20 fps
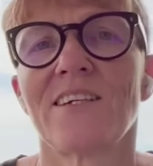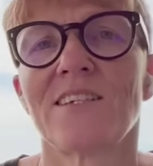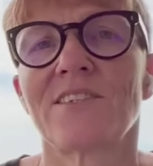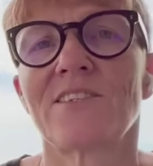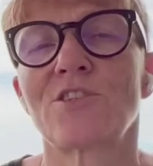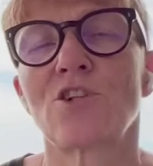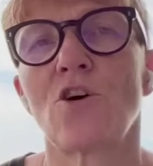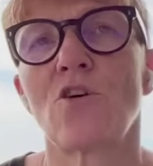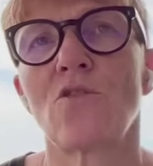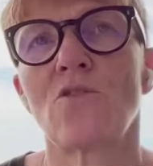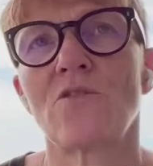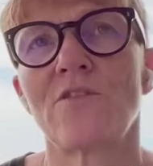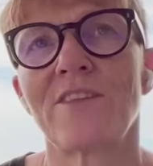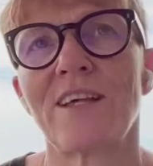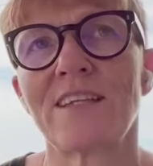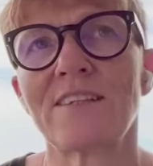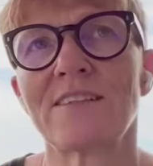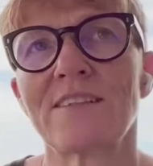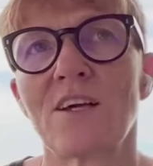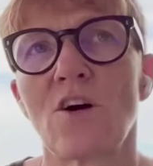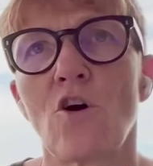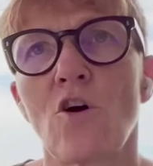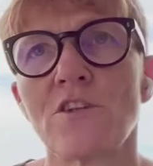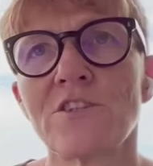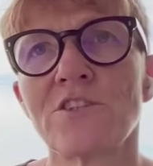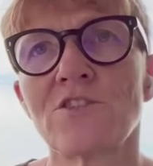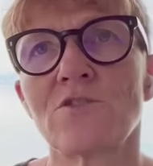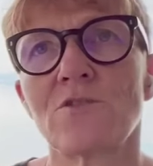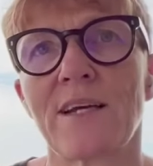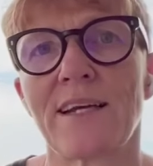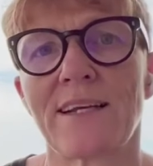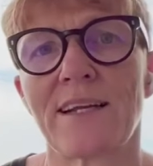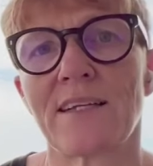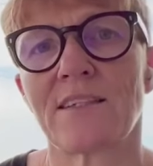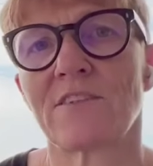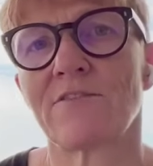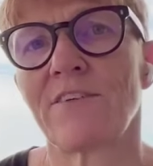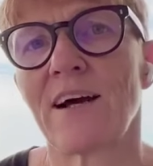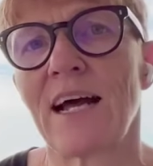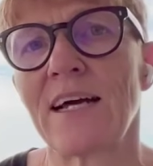So that's also an
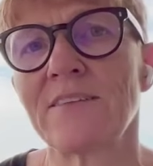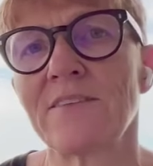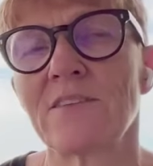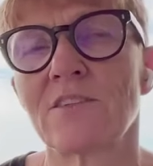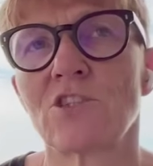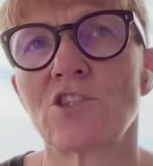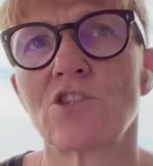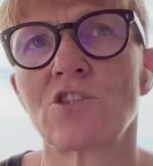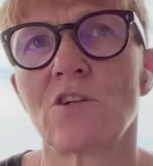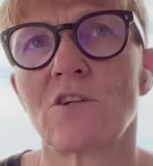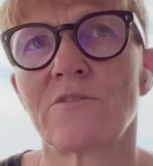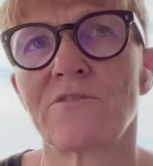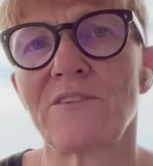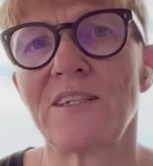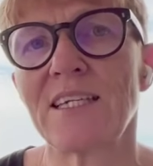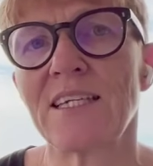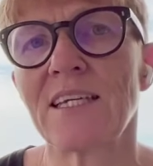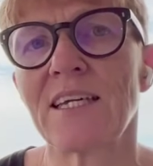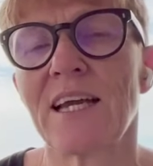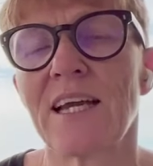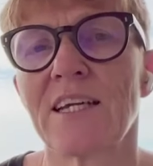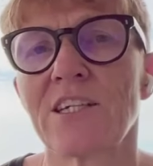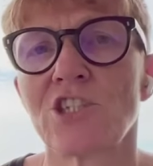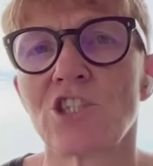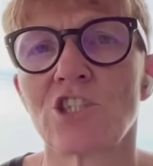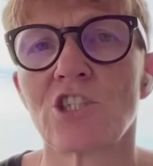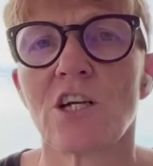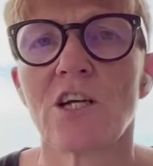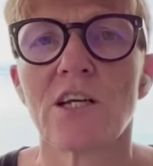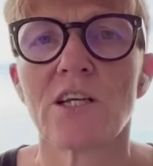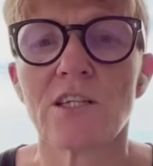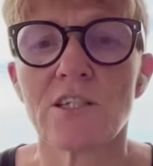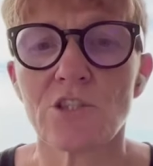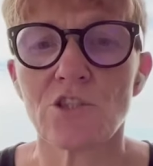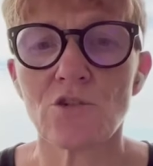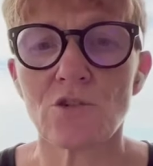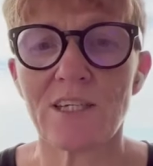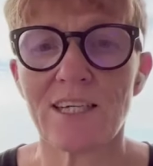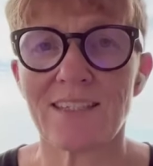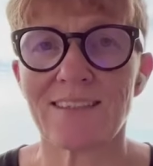advantage of eCash.
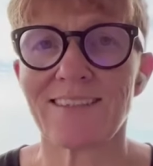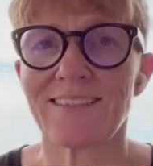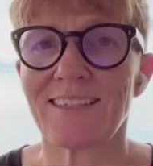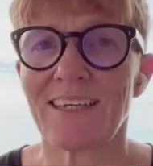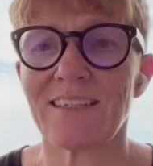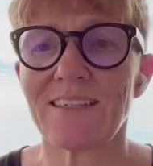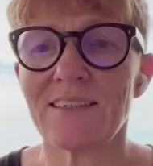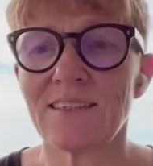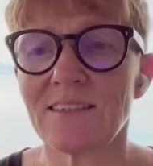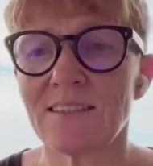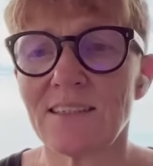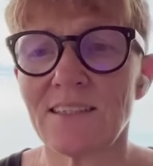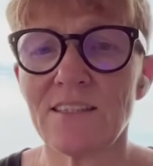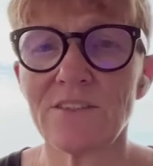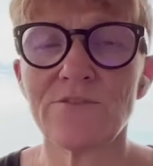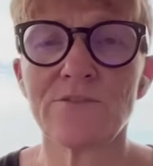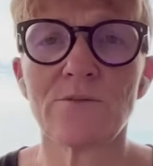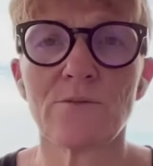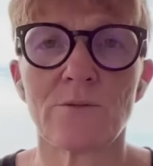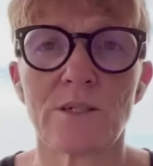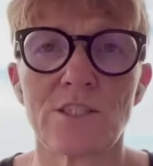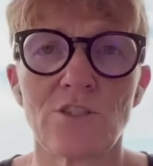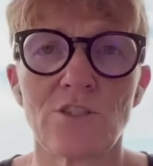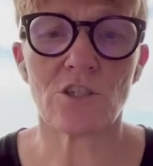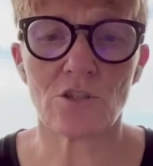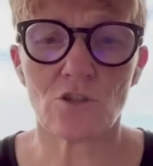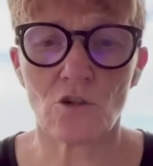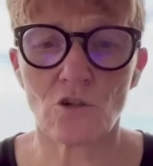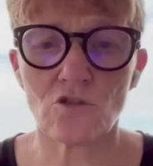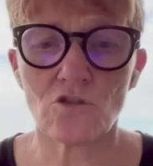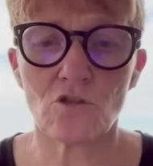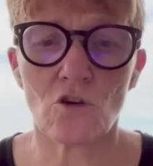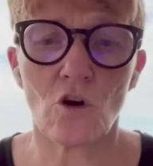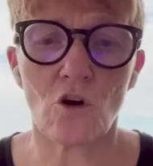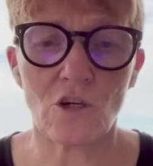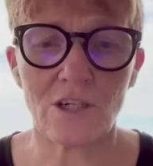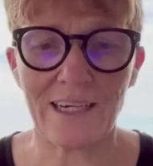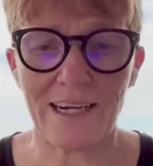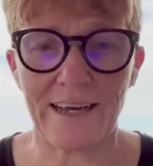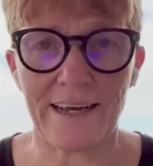You can send it even when not
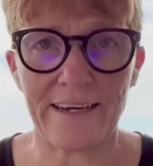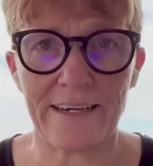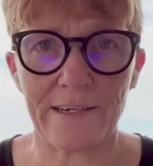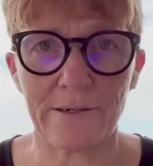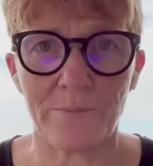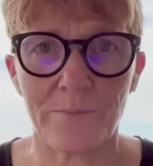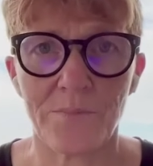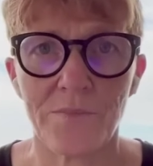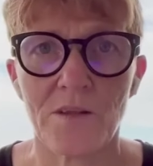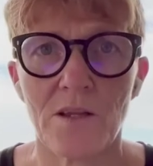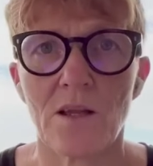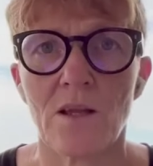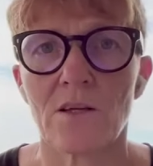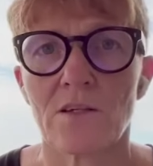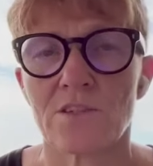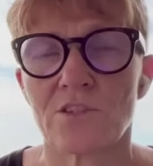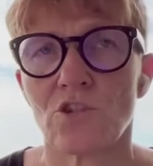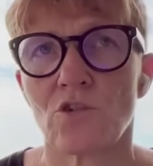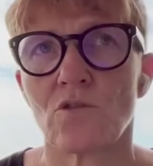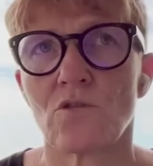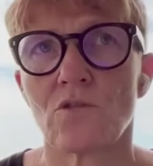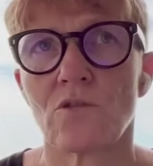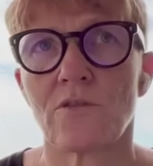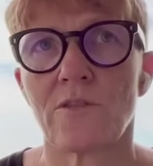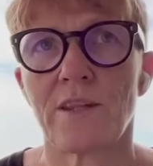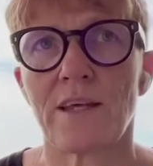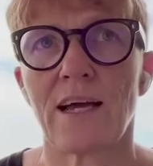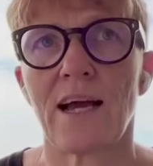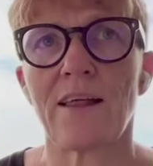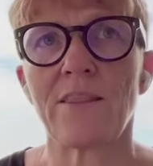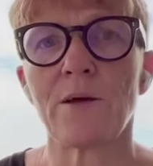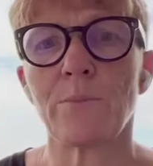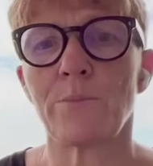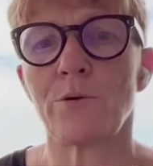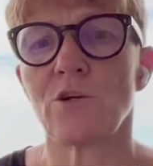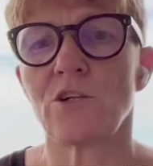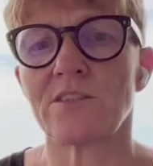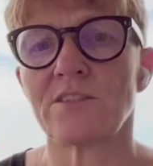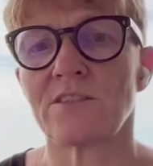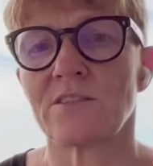online. So the other
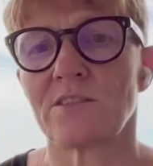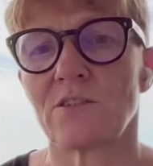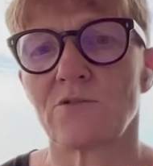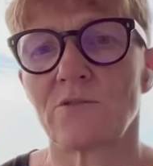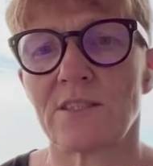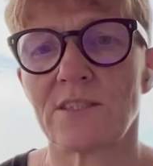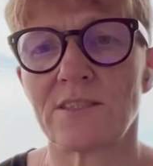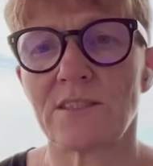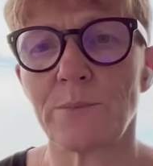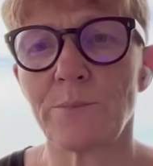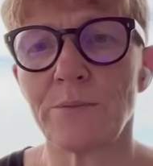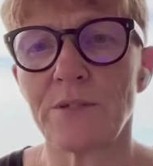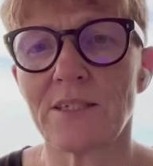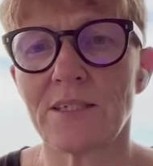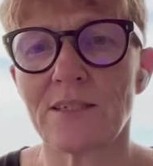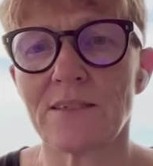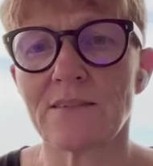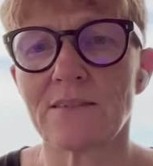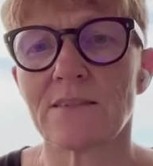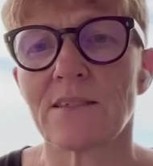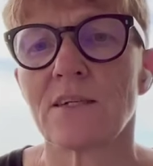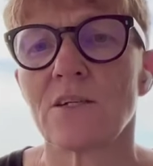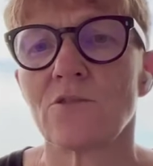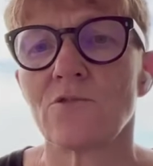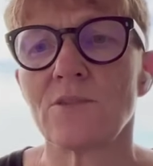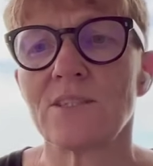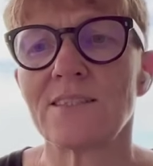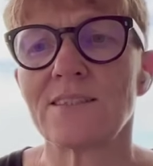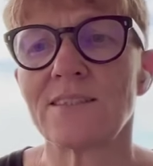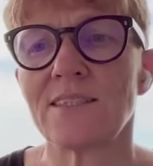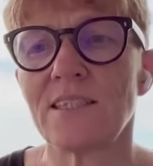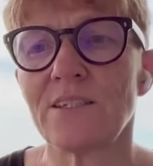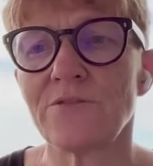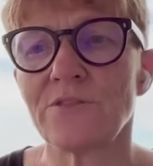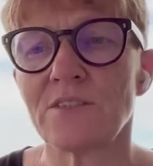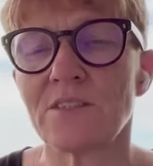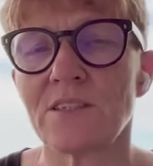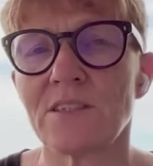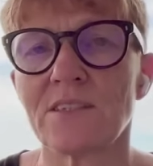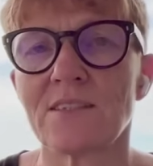person, the recipient,
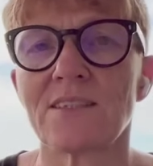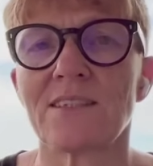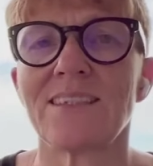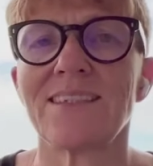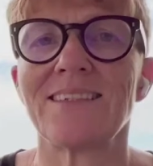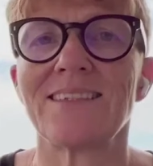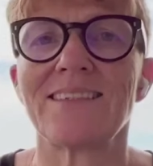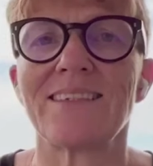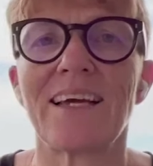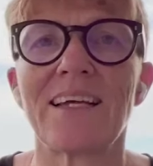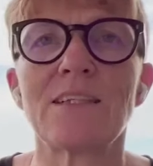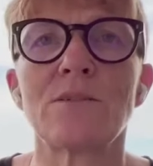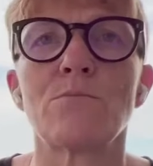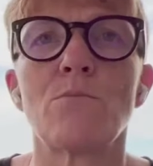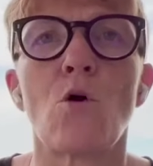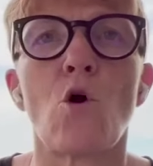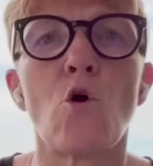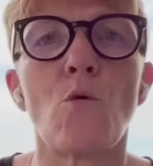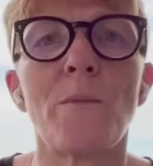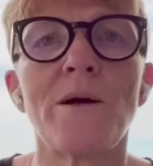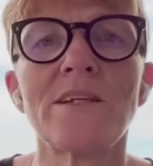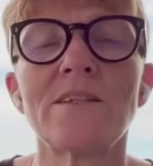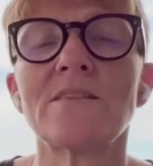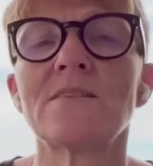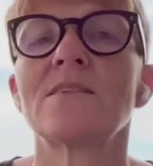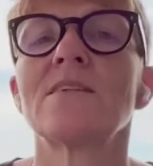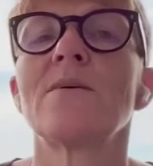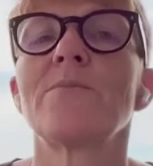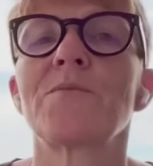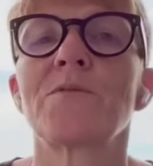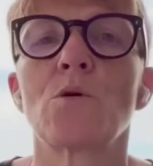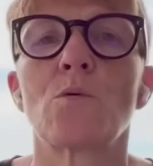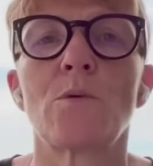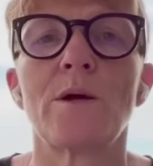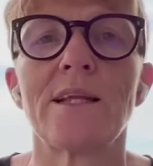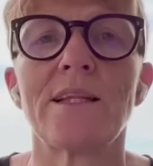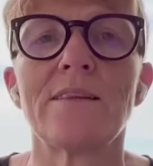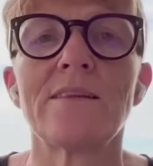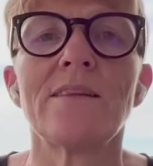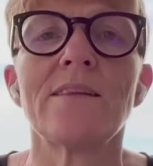receives it in that moment
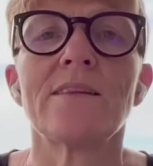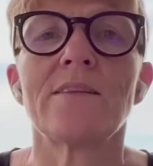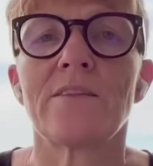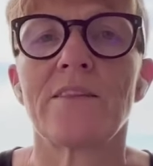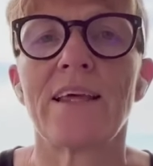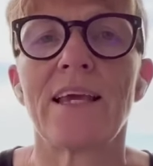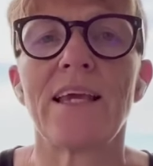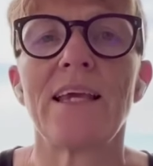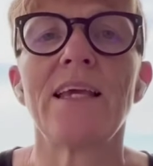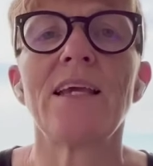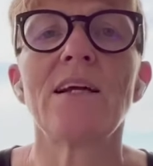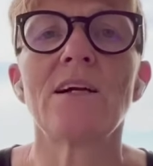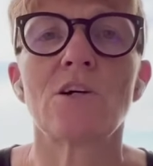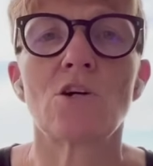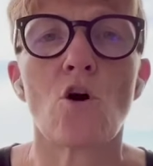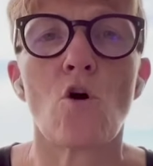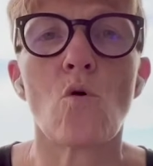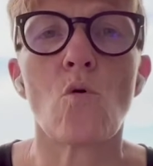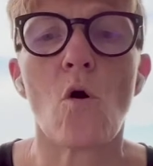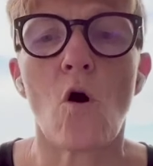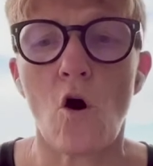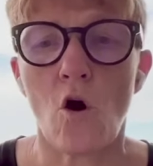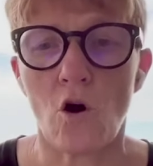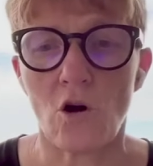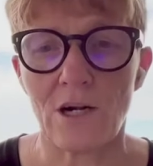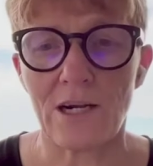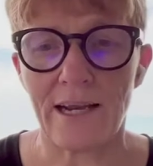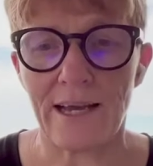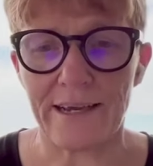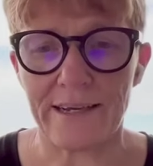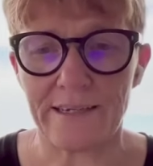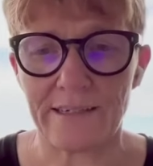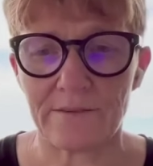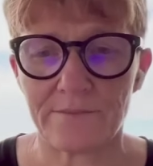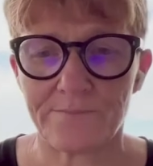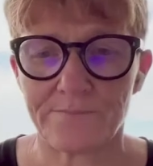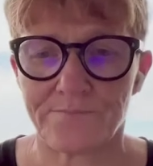when they go online.